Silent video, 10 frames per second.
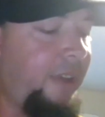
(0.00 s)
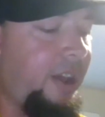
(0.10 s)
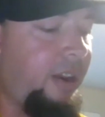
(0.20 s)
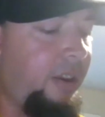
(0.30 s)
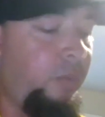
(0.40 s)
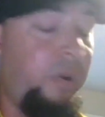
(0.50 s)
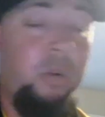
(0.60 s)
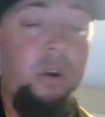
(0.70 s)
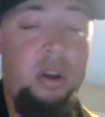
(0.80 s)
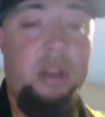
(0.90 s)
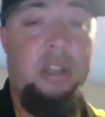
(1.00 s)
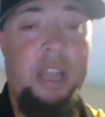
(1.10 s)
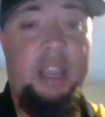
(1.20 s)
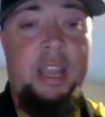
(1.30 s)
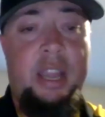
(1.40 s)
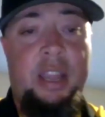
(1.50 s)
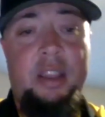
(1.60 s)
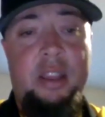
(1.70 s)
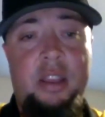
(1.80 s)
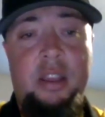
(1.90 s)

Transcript: we've had, and we were on like a